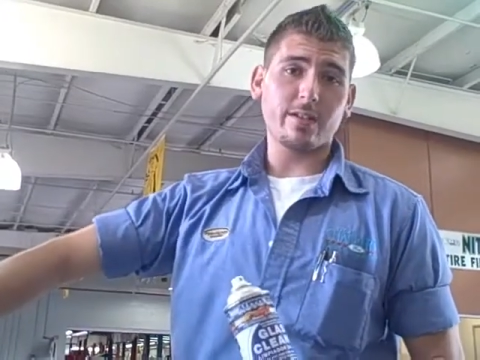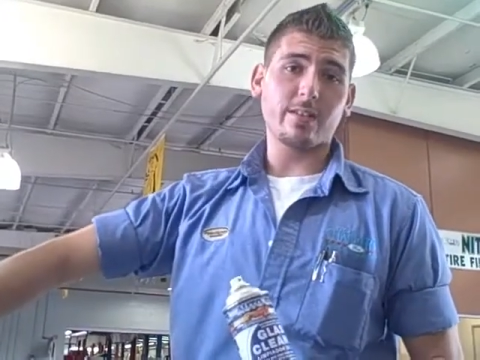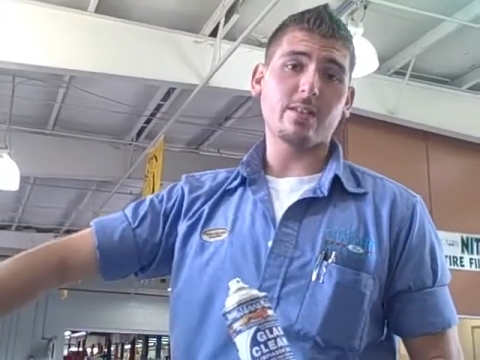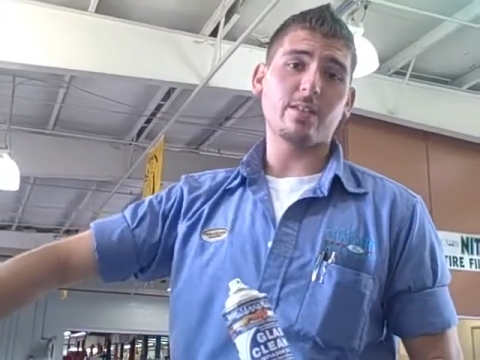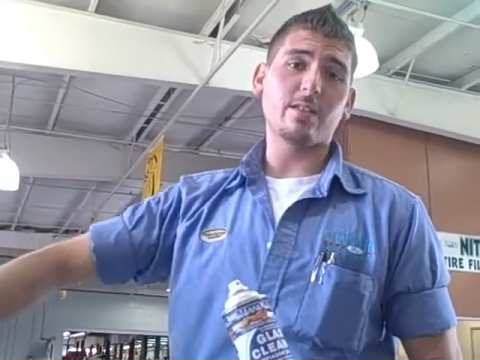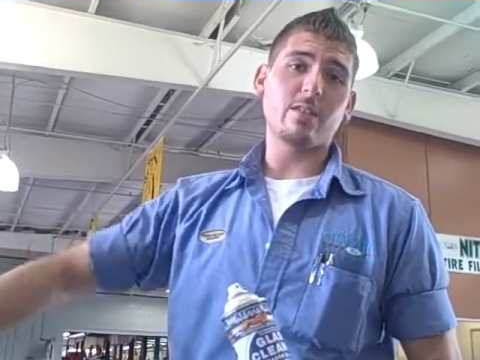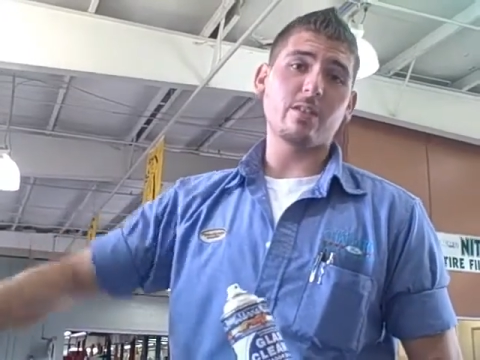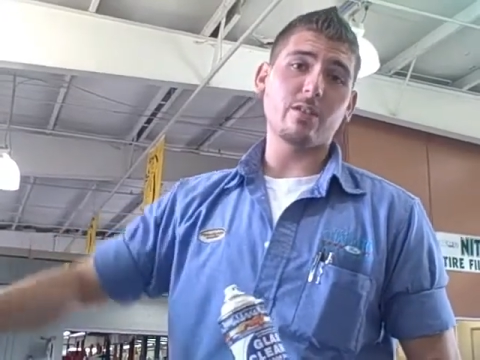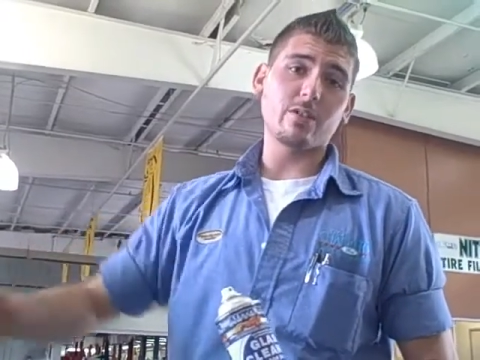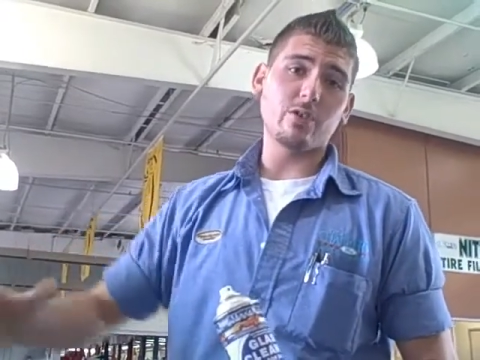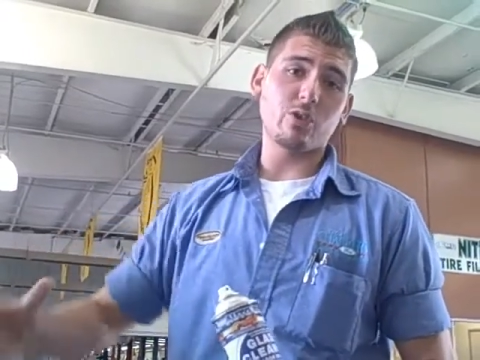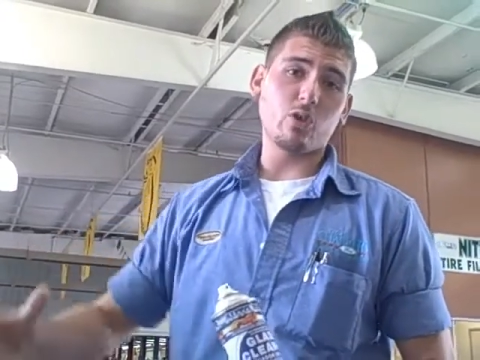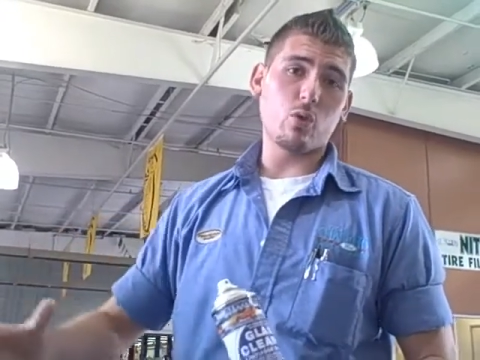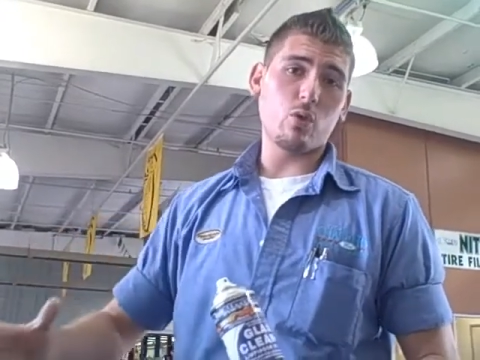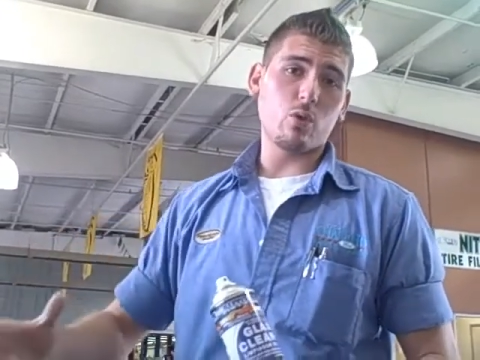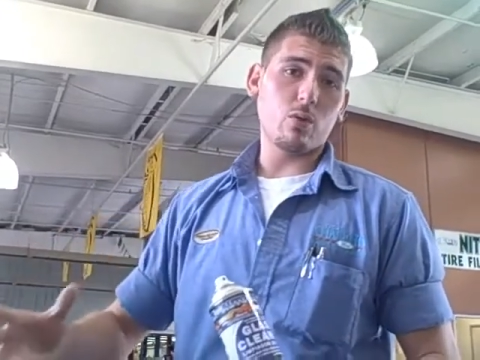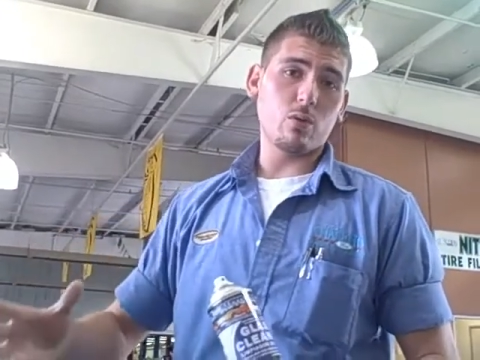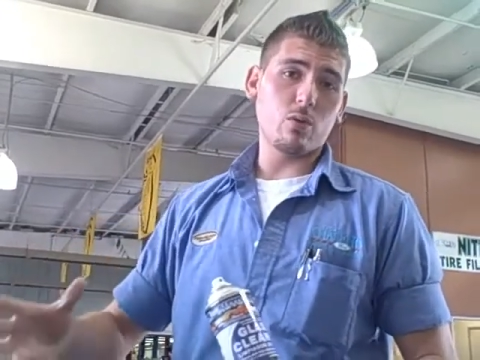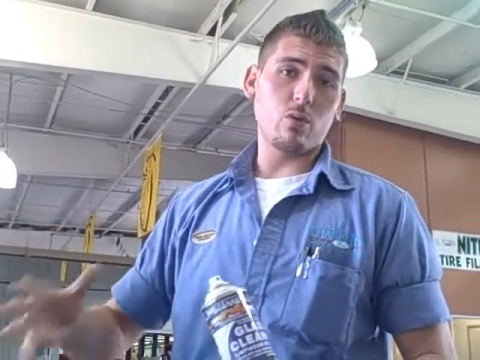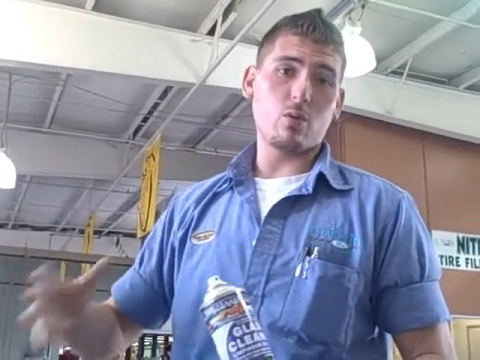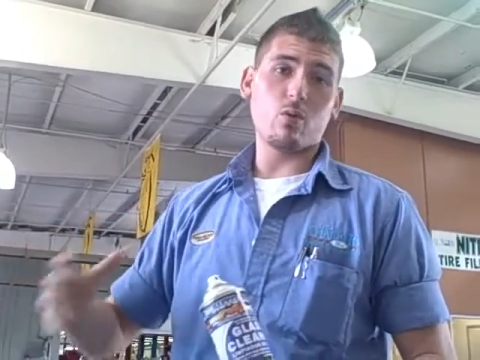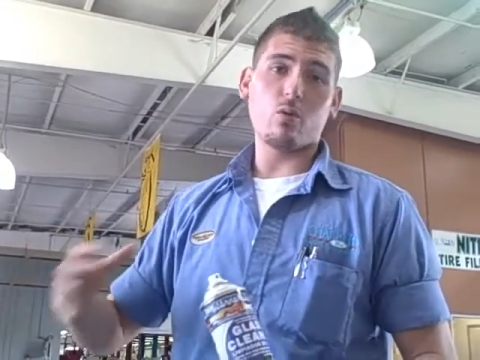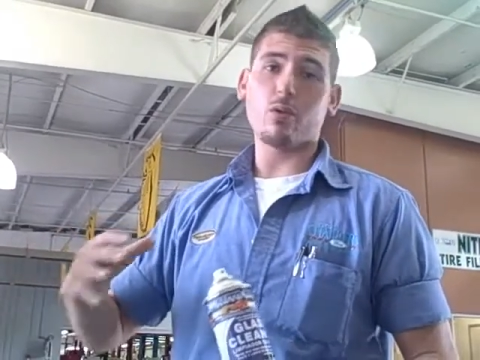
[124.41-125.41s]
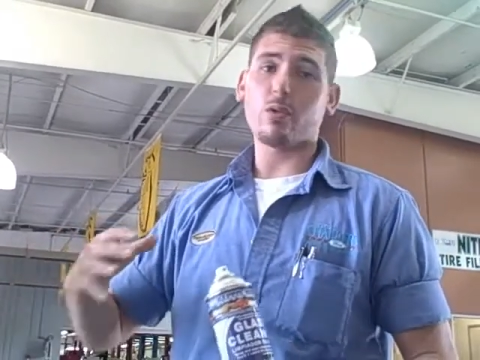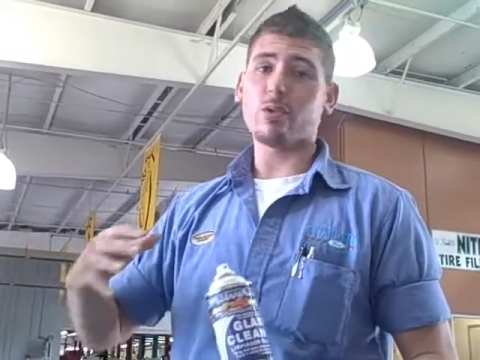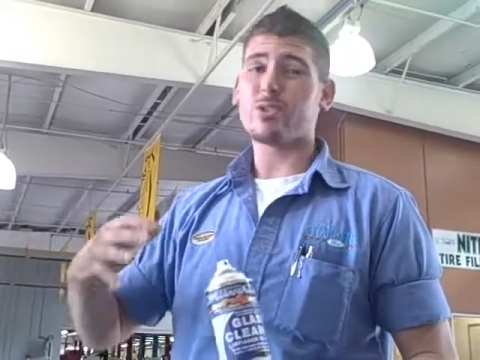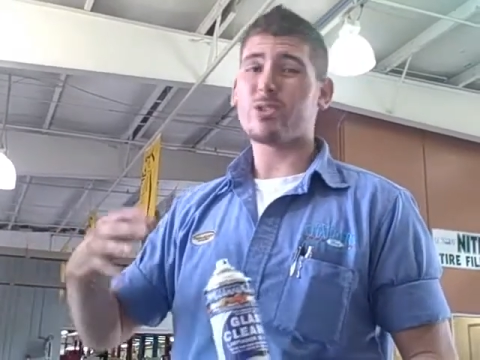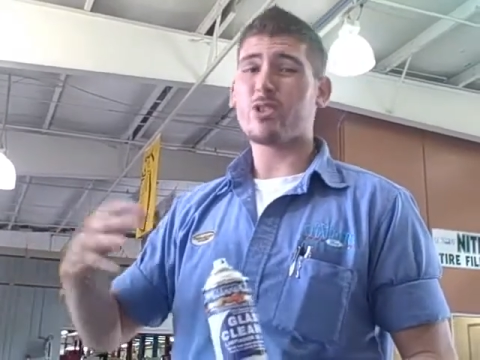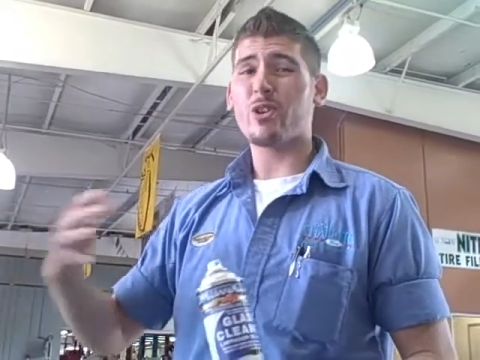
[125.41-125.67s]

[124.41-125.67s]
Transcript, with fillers: it's gonna dull or